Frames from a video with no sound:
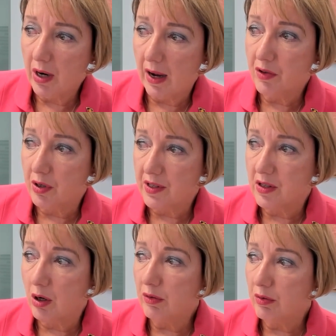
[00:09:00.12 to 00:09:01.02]
we look after
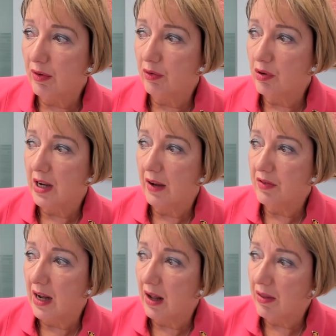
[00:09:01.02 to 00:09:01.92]
ourselves, we've looked
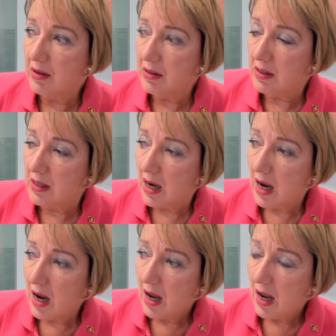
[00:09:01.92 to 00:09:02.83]
after others.